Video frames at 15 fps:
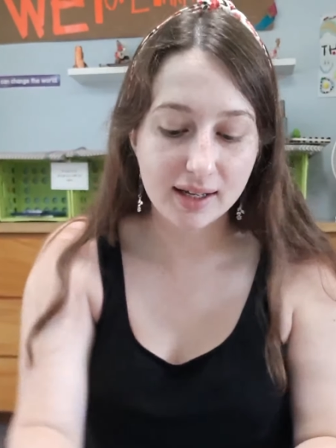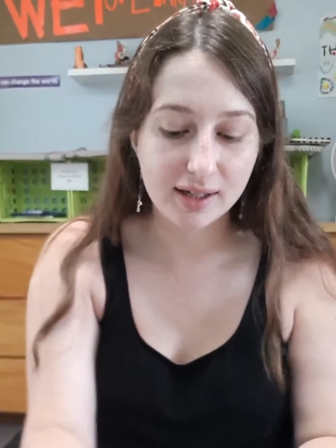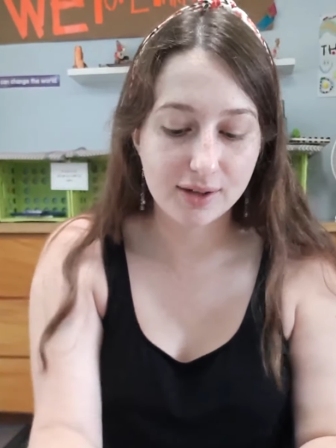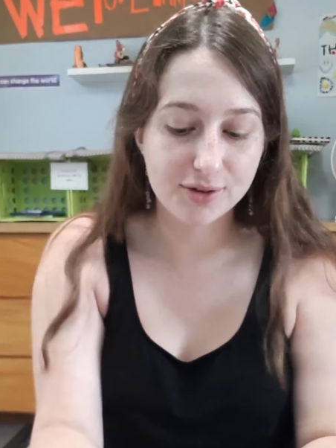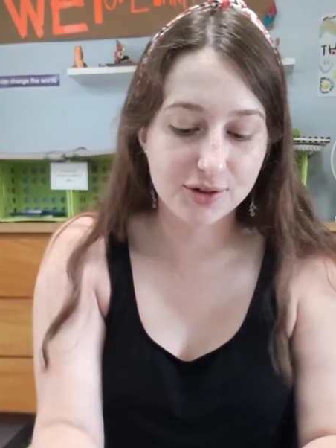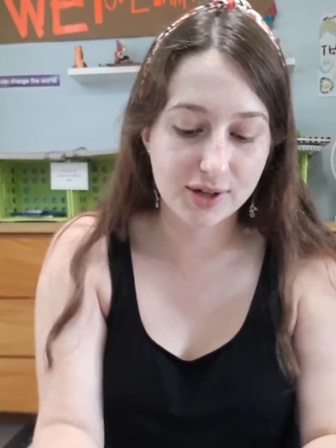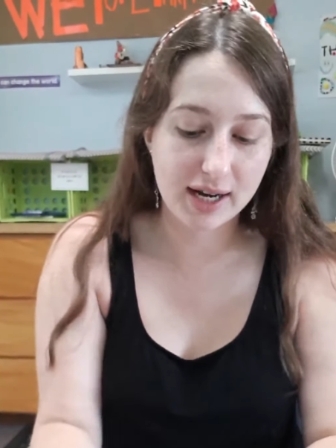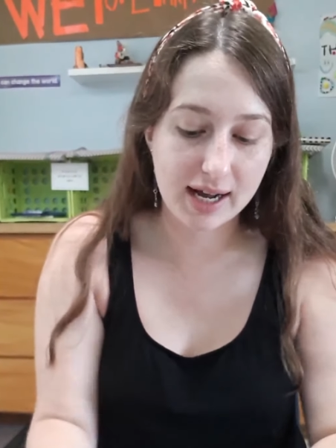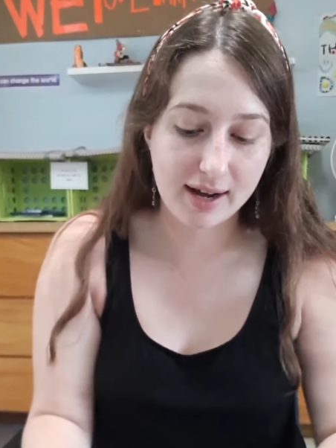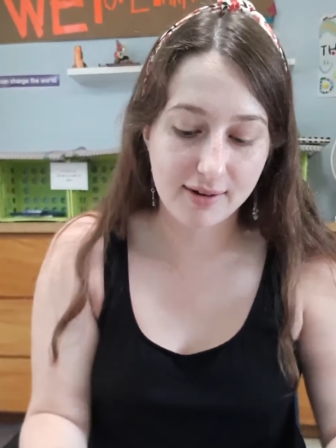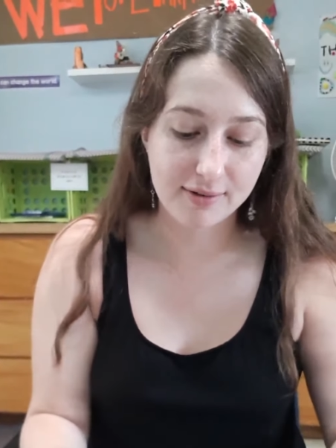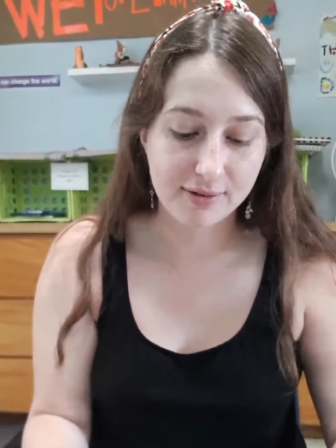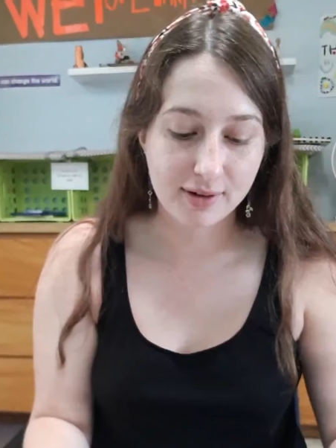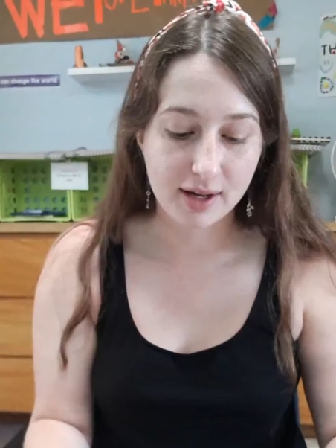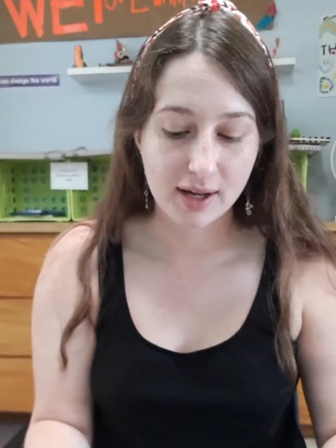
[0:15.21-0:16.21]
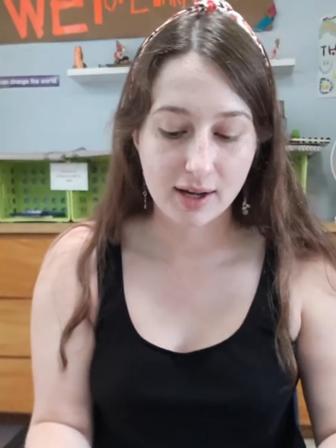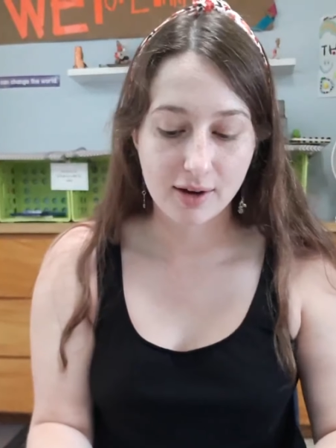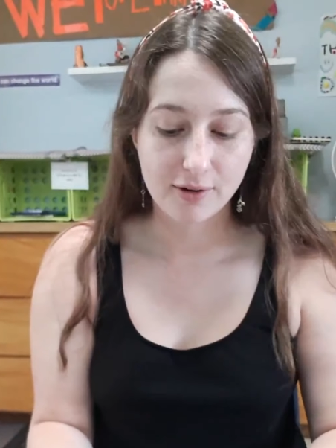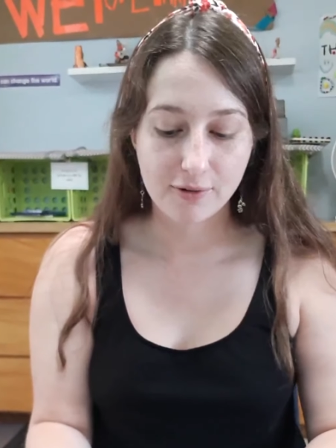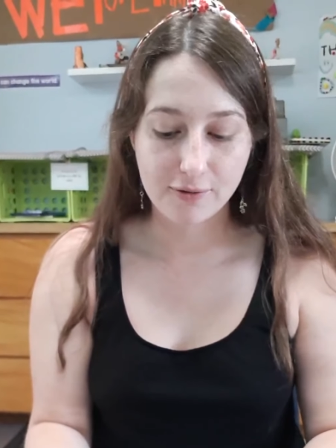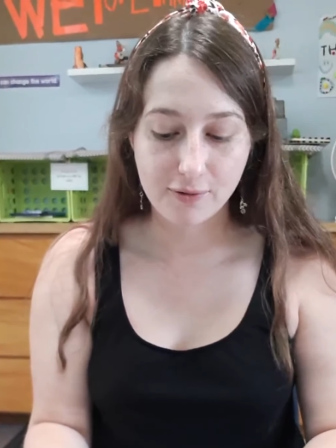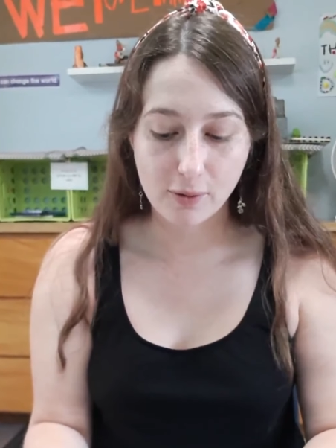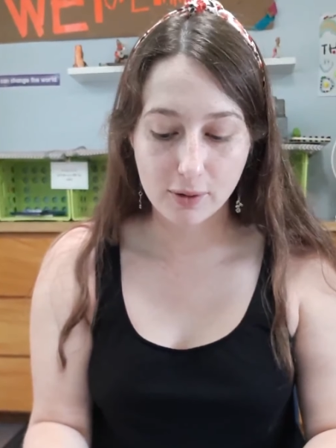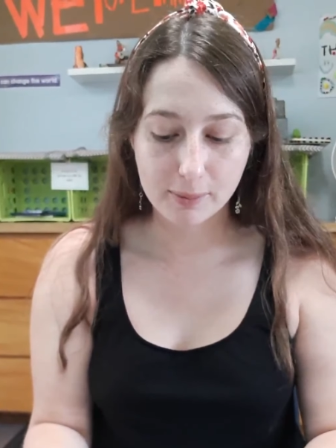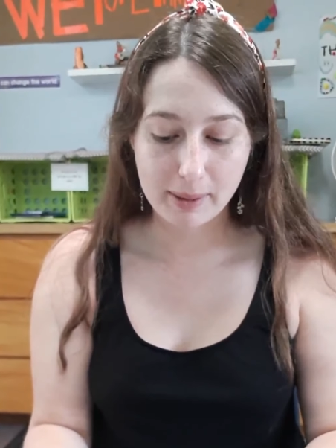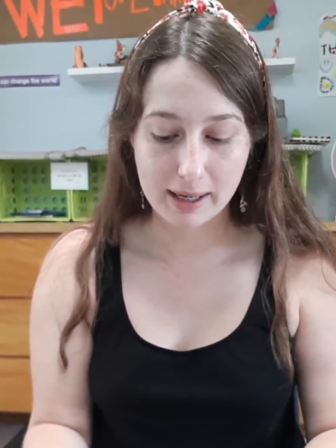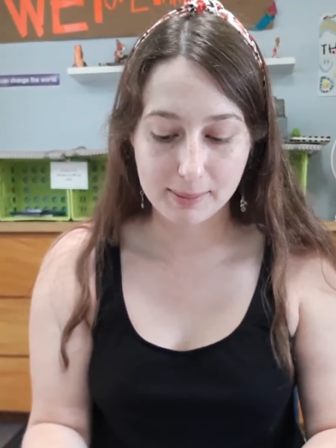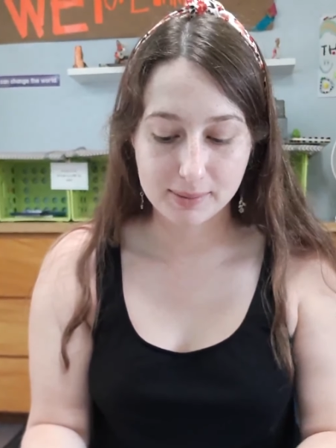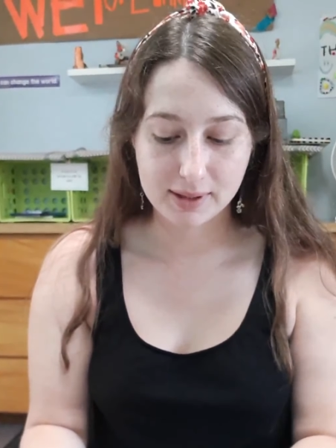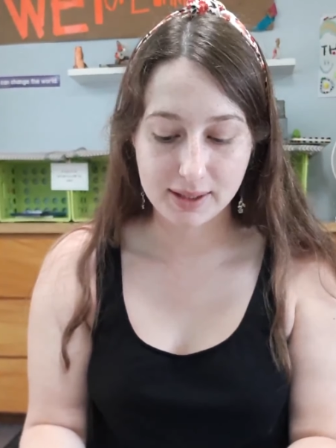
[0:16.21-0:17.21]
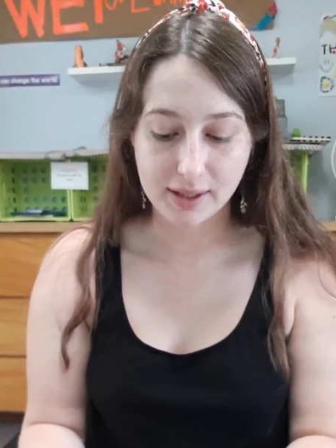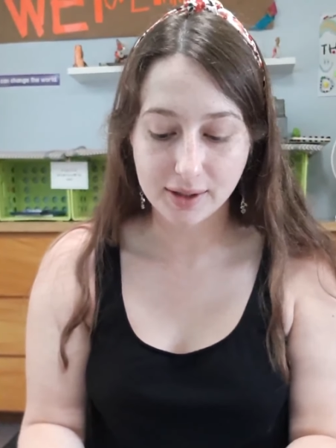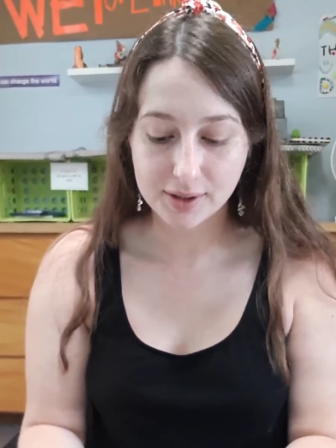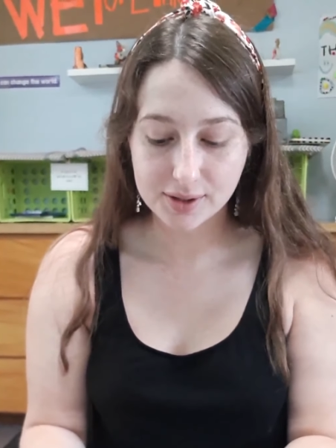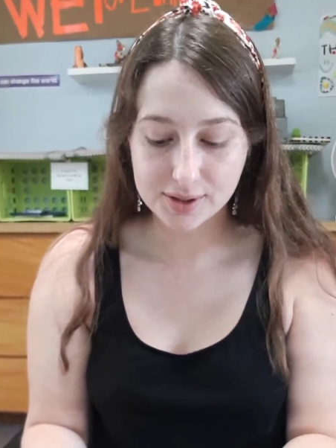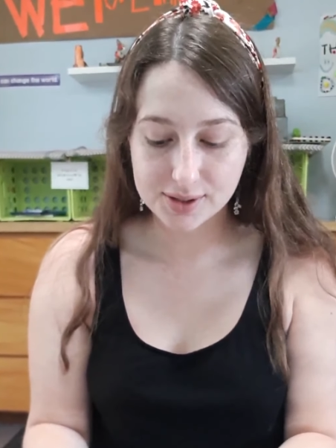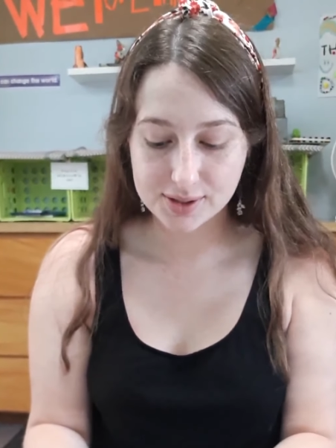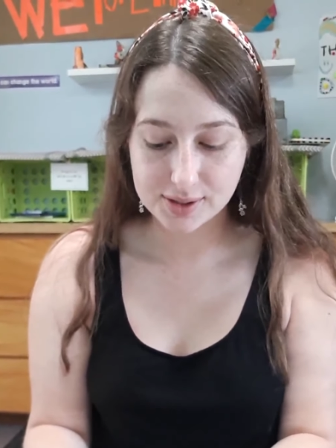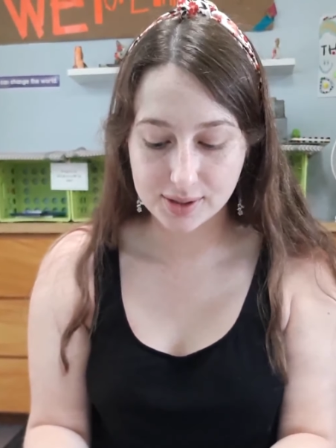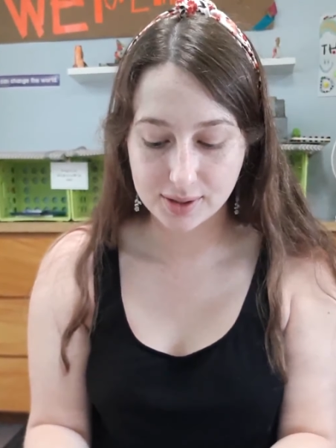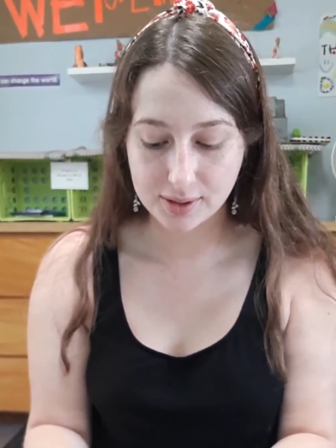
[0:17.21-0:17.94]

you should have 4 pipe cleaners,